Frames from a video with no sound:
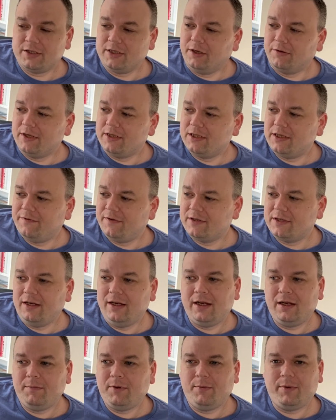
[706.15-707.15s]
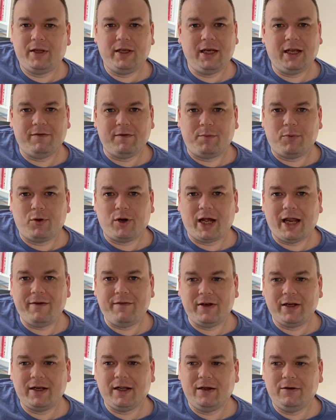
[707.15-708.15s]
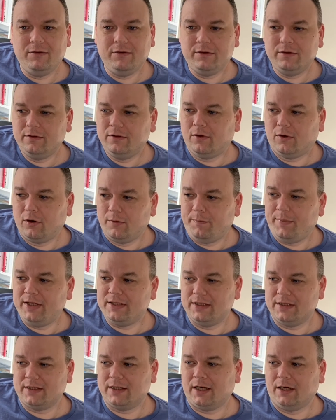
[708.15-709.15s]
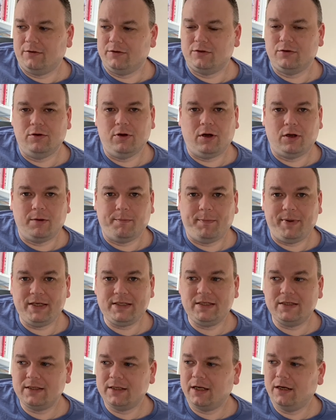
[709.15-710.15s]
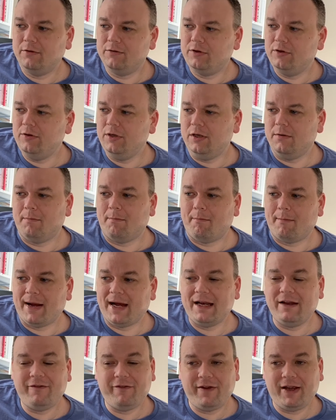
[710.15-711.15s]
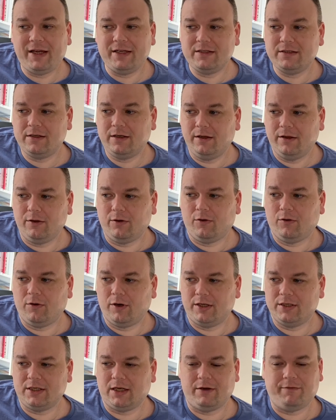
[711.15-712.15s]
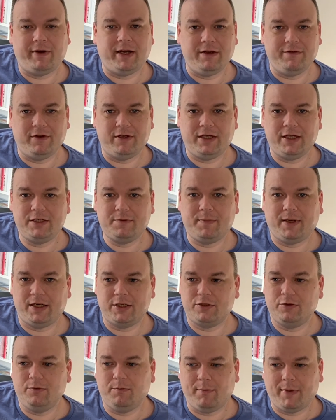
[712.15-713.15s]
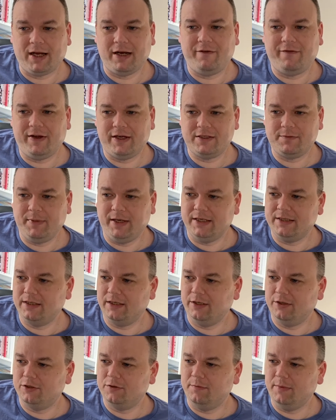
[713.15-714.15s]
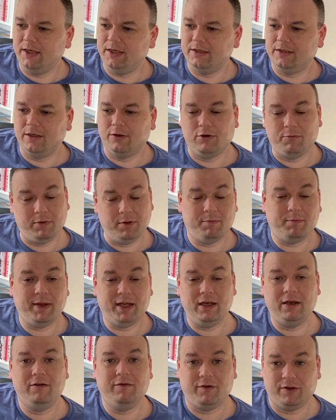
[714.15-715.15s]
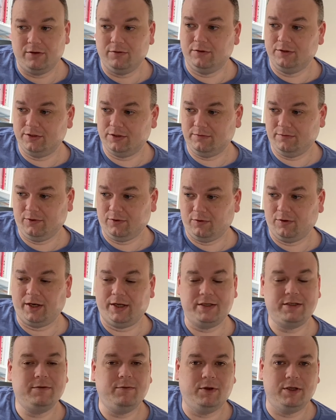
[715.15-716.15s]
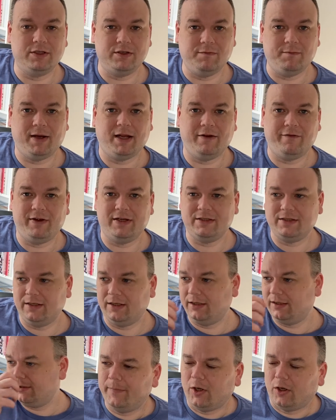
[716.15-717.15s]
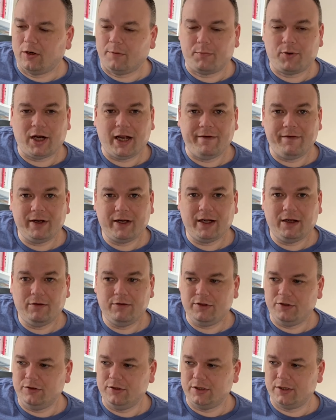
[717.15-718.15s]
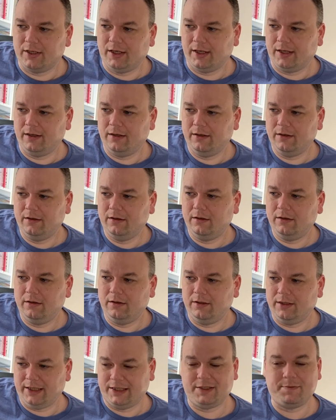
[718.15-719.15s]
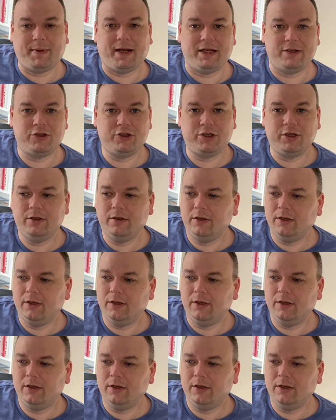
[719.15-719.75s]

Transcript: Now this differs a little bit whether you have a private account or a business account. So on a business account, you need to manifest the orders that are ready for dispatch. Manifest basically just means you're going to be billed for those orders once you've manifested it. On a private account, you just click dispatched.